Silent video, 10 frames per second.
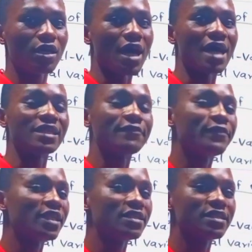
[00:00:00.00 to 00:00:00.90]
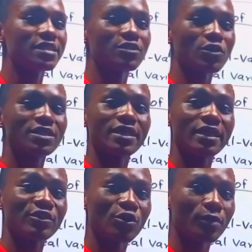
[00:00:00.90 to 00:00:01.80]
And infinity is not a
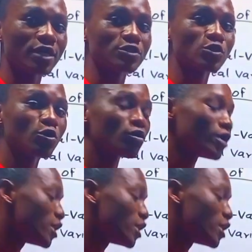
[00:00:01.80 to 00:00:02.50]
real number. So